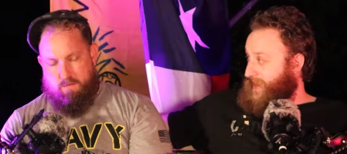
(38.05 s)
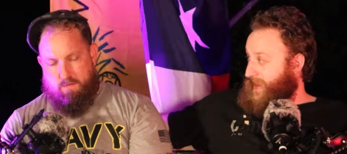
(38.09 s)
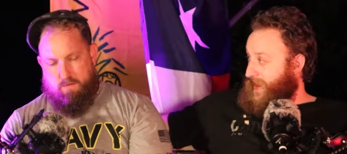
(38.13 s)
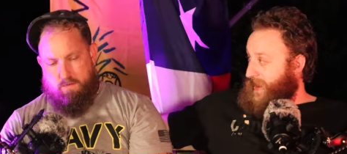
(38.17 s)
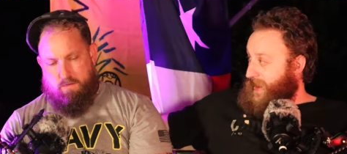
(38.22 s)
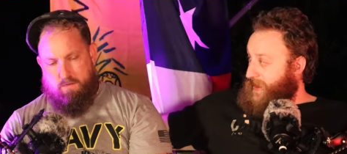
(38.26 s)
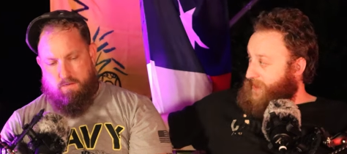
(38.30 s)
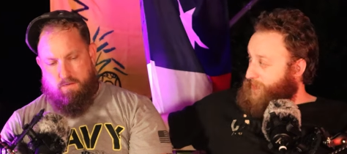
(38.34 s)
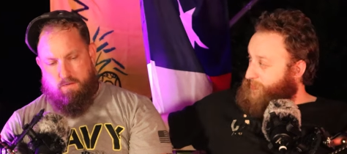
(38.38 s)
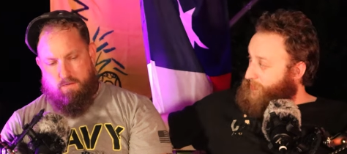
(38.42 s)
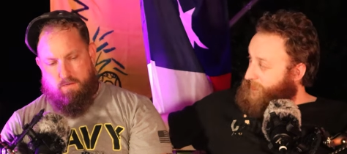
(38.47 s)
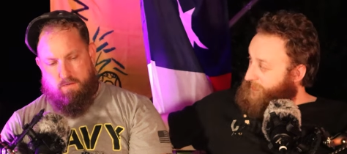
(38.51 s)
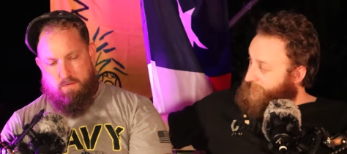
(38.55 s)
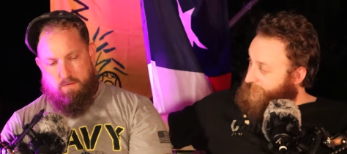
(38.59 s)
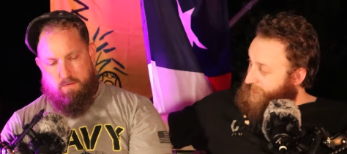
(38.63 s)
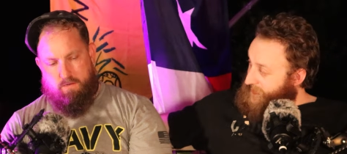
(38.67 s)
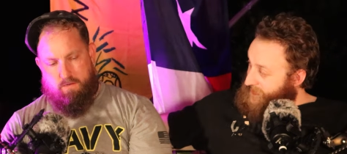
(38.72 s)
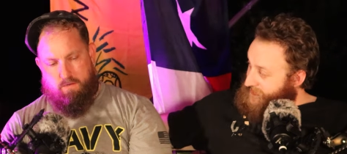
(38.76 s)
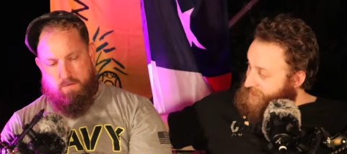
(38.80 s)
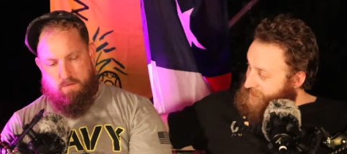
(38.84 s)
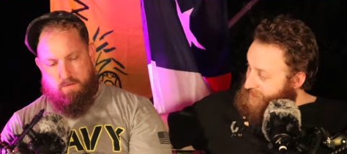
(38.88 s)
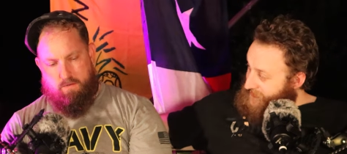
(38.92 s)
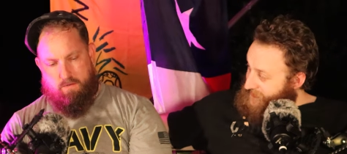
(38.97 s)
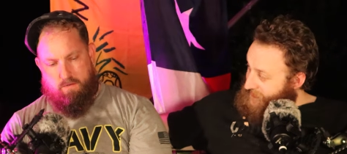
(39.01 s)
Speaker 1: How do we
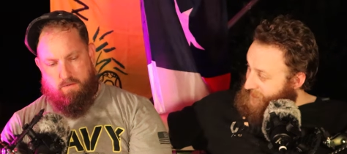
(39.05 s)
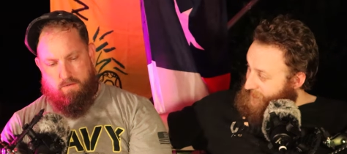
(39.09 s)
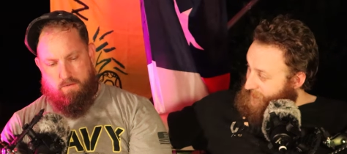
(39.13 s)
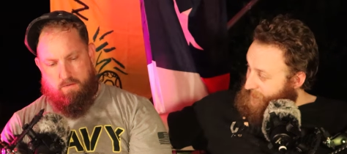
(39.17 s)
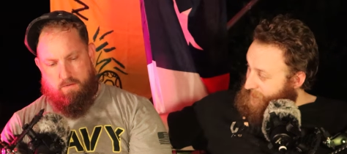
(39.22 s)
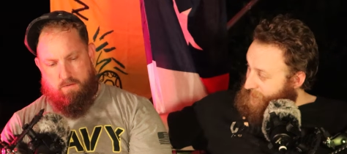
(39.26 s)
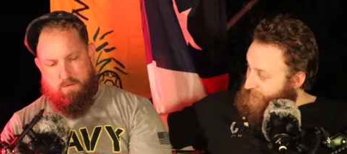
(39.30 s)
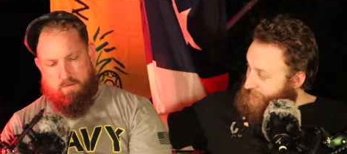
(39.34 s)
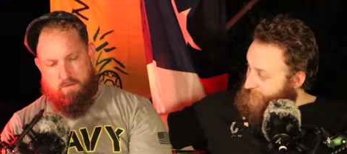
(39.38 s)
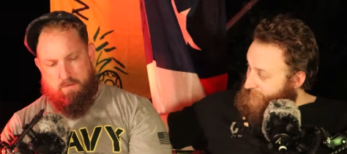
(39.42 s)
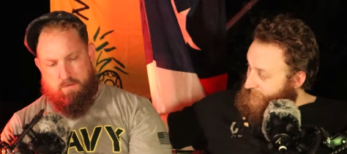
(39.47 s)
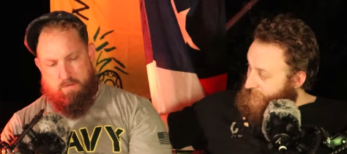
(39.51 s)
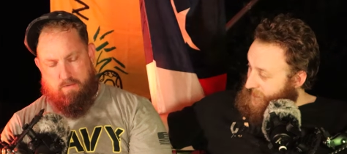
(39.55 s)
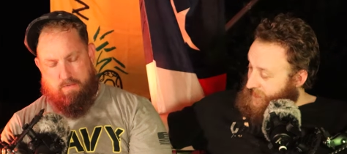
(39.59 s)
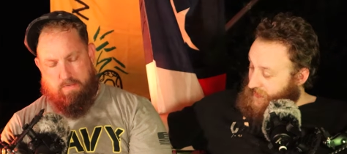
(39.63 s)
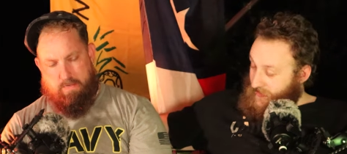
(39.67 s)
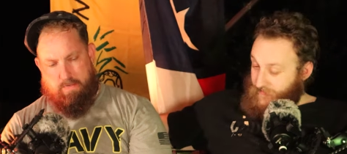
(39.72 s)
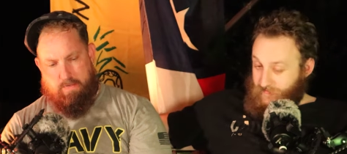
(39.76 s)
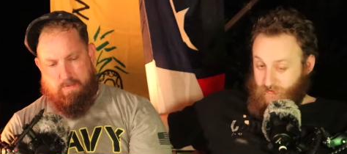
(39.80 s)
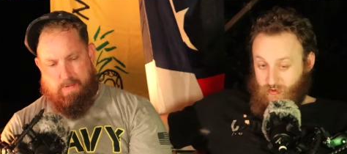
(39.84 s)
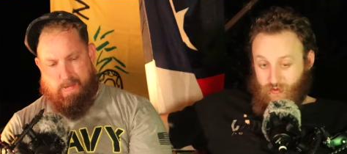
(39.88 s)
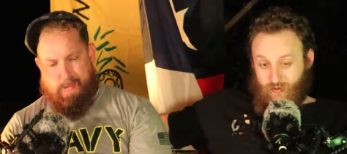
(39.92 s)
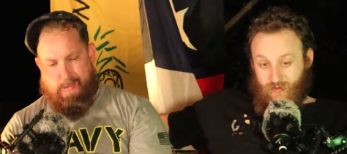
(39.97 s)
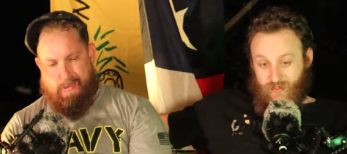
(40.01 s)
fix it though?
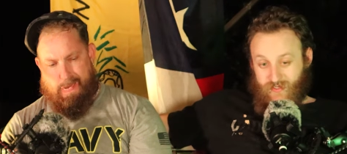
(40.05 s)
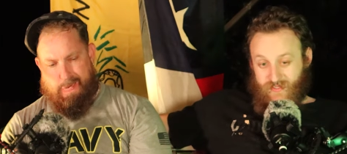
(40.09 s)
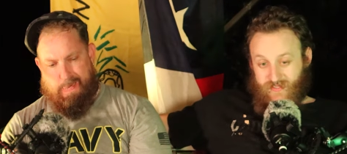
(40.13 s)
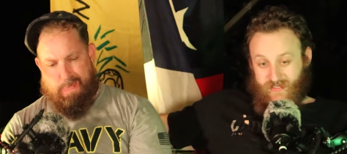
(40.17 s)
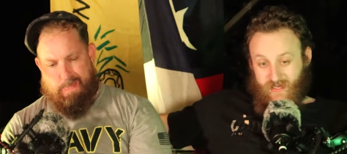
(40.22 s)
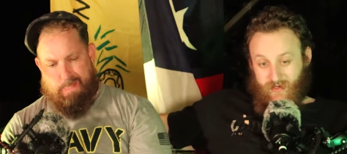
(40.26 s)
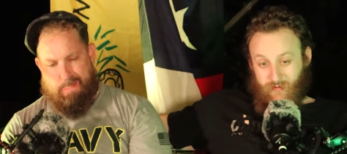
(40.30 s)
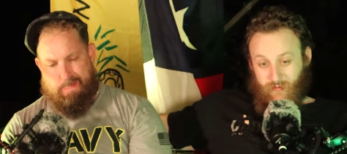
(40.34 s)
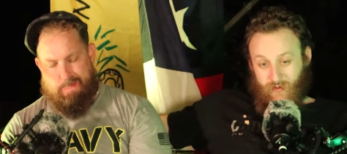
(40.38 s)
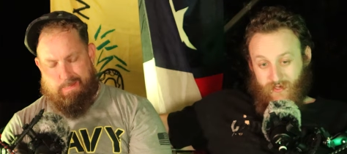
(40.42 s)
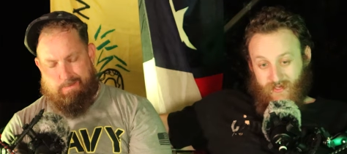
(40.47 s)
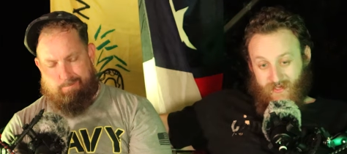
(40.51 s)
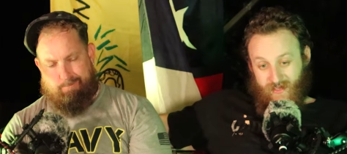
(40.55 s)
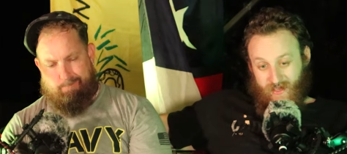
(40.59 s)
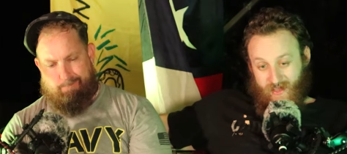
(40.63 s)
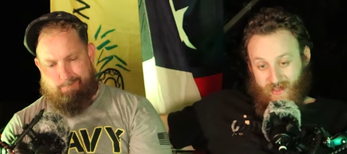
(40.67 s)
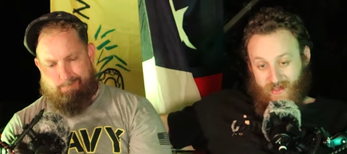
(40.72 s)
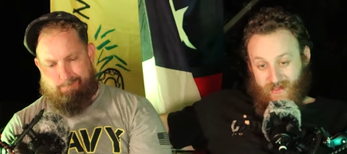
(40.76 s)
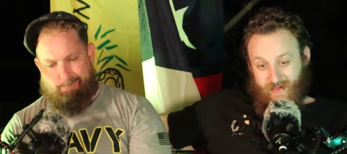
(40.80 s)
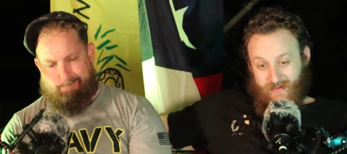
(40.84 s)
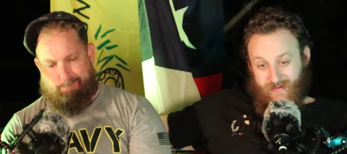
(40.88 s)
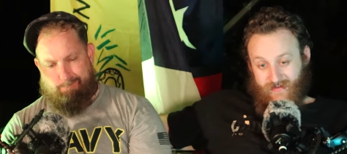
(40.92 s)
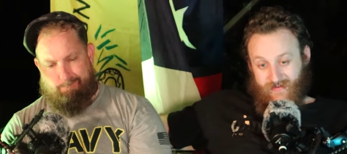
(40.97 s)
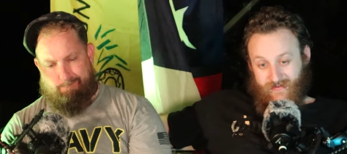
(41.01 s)
If you just say we
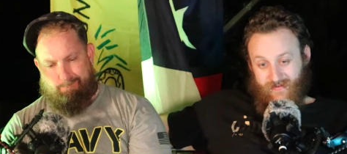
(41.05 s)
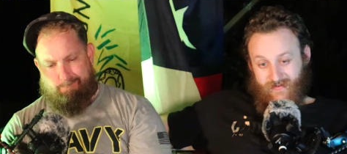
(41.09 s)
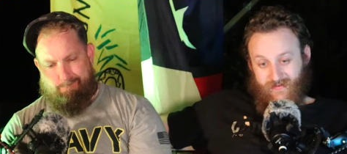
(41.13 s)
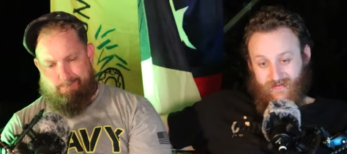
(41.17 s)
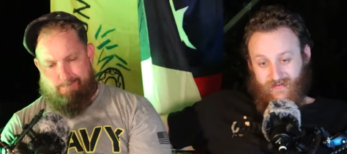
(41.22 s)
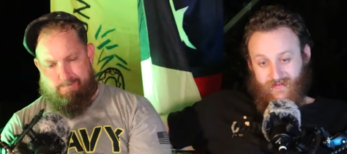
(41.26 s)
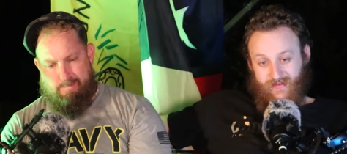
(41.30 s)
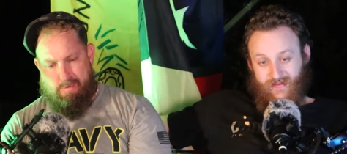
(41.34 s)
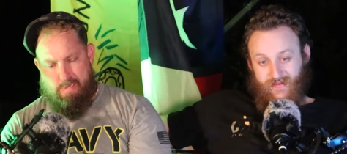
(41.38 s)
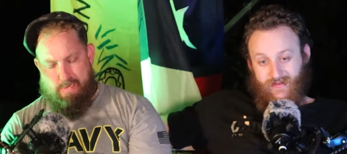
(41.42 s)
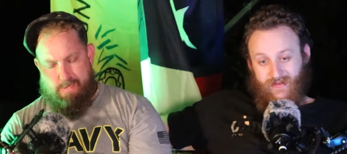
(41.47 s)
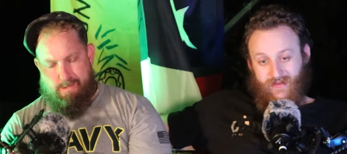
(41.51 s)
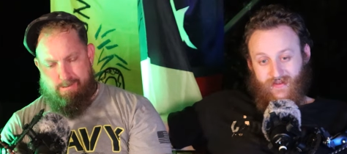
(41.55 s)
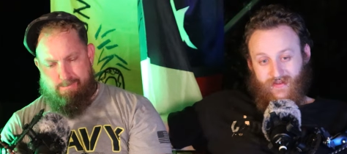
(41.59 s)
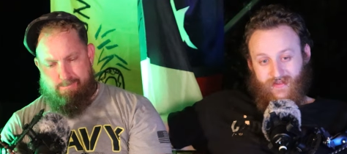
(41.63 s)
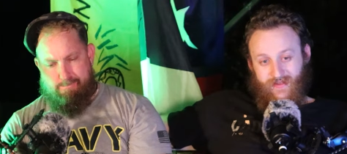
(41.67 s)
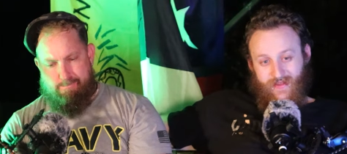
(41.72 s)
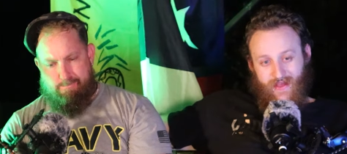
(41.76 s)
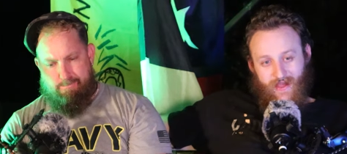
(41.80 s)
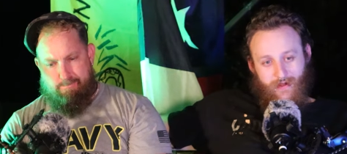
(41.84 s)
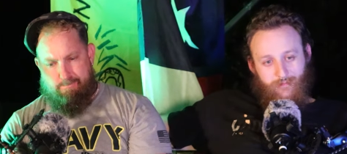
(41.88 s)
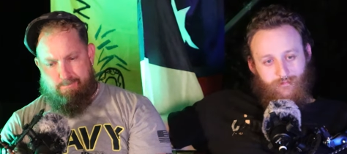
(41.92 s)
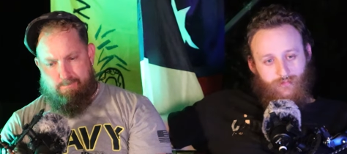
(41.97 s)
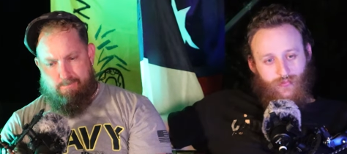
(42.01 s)
can't,
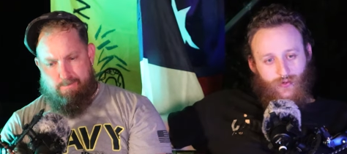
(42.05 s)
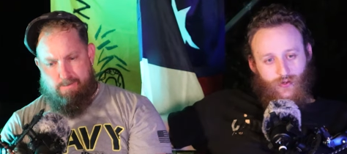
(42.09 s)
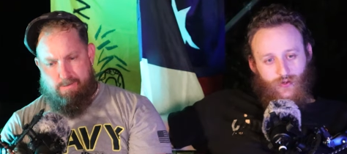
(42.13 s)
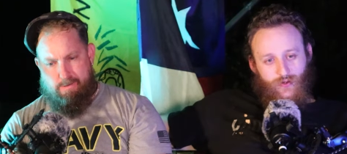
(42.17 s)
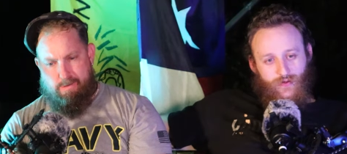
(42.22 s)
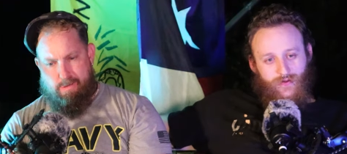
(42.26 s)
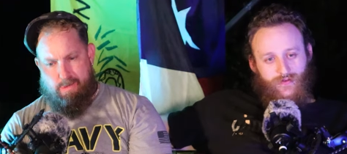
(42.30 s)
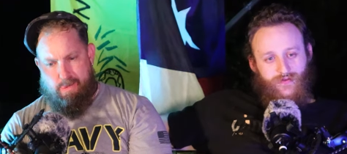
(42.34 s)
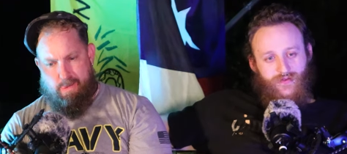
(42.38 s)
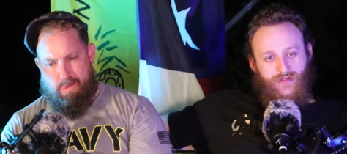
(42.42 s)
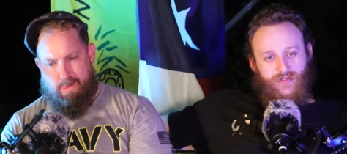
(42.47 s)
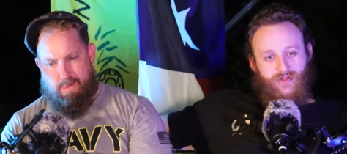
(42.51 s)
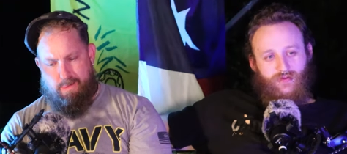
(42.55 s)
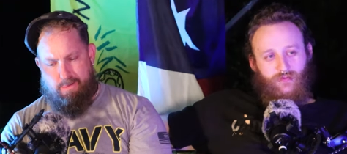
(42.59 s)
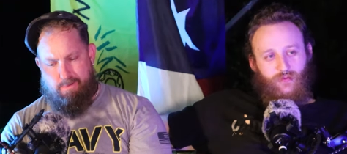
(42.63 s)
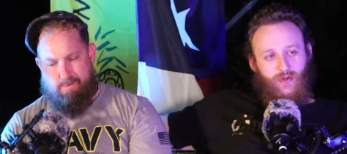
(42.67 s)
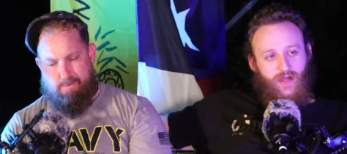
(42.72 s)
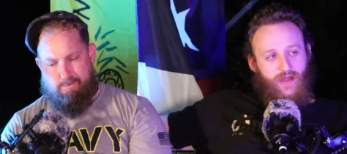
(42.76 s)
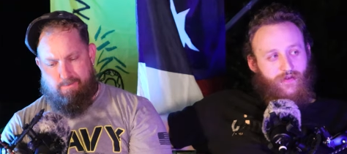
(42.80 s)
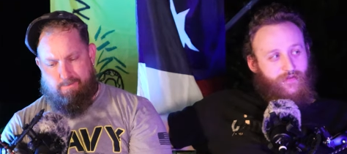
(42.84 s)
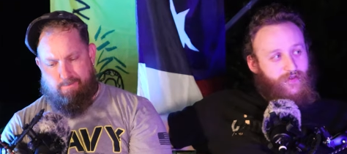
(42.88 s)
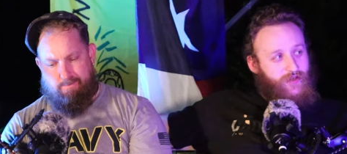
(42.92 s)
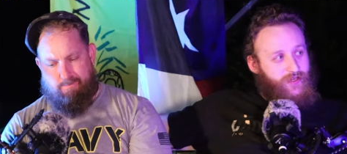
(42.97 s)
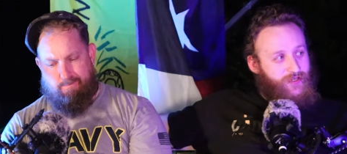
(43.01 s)
that proves we
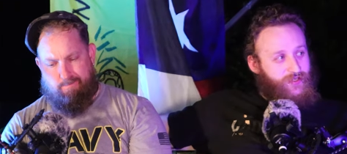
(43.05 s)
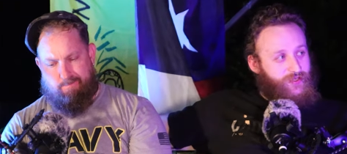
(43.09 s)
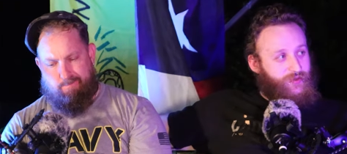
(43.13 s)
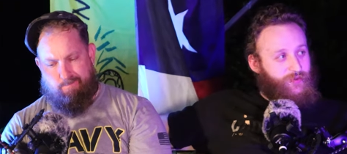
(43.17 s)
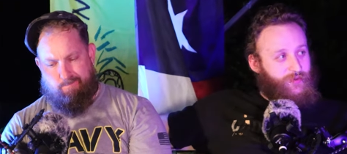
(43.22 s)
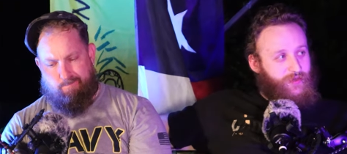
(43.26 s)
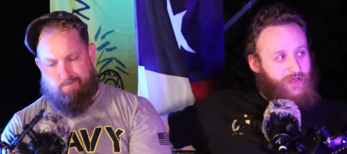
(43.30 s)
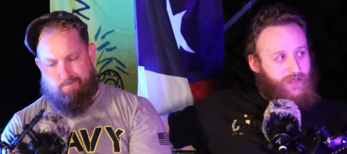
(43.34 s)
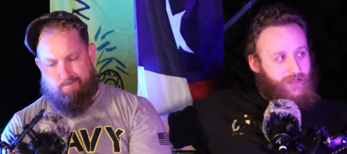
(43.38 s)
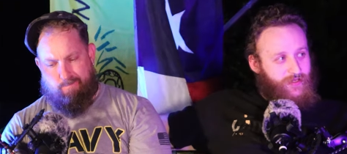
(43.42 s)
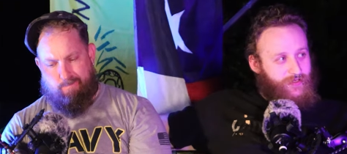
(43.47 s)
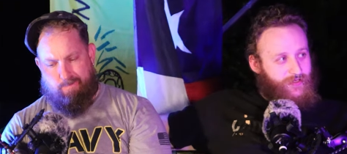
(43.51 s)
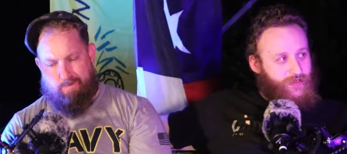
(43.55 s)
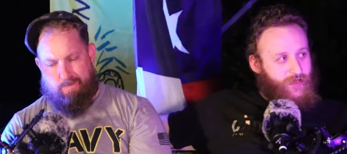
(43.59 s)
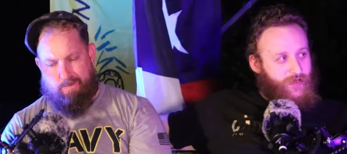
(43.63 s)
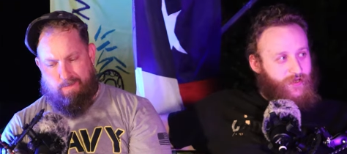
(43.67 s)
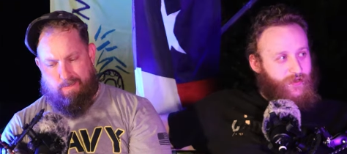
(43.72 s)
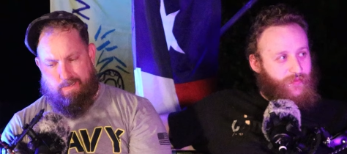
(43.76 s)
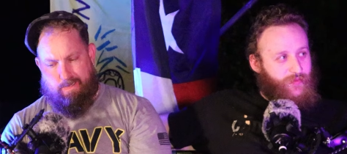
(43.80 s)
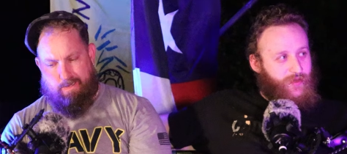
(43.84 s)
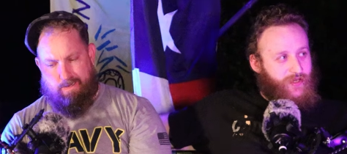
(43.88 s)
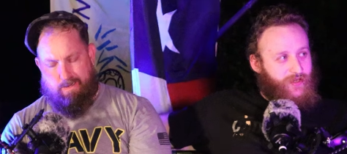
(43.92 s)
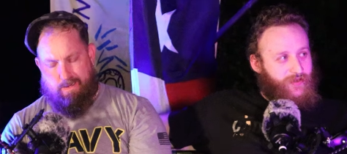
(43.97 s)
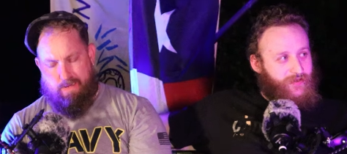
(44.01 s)
have an issue we need to talk
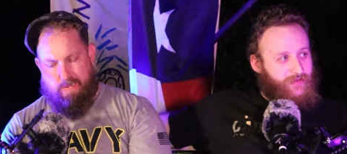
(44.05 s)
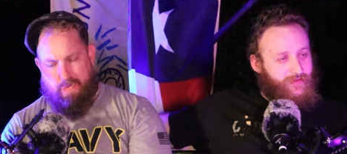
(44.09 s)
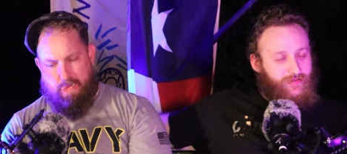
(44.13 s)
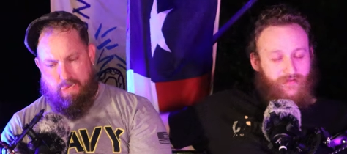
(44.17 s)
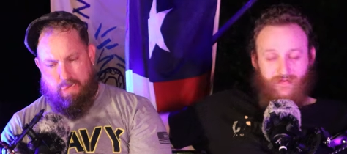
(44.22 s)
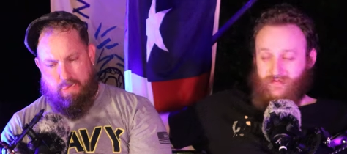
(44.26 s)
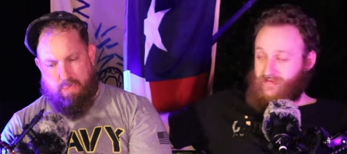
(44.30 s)
about.